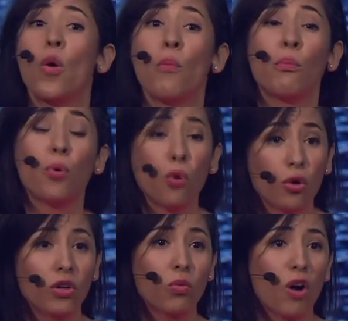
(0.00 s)

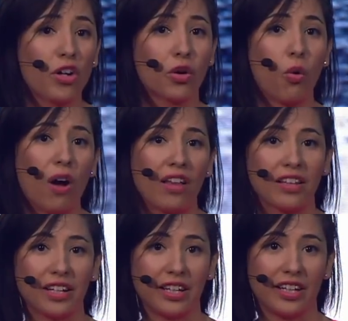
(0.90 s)
Poor water
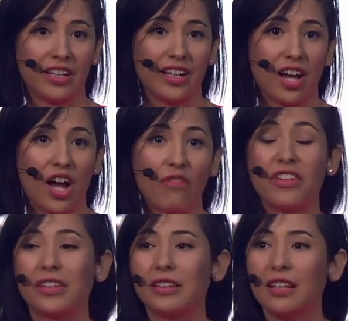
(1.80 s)
quality of the
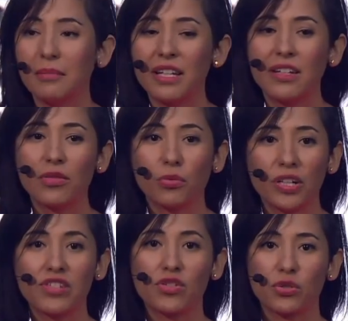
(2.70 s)
limited
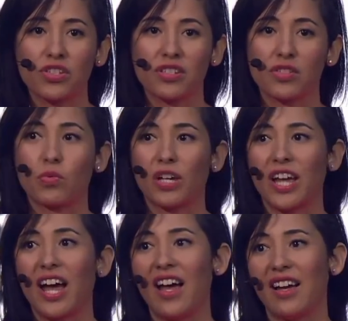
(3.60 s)
resources we
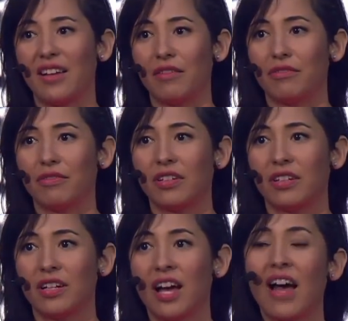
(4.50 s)
have
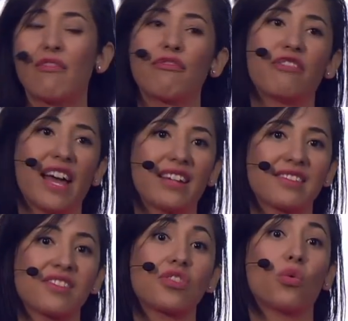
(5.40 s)
affects
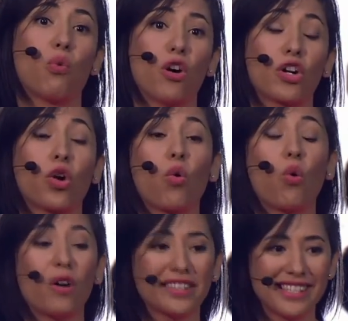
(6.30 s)
the water
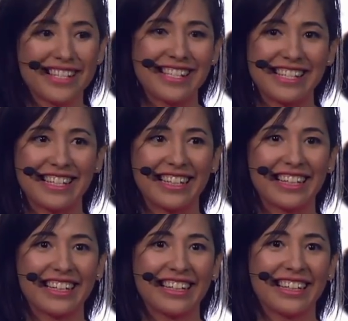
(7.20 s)
quantity
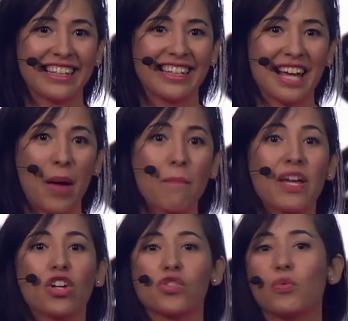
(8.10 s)
because we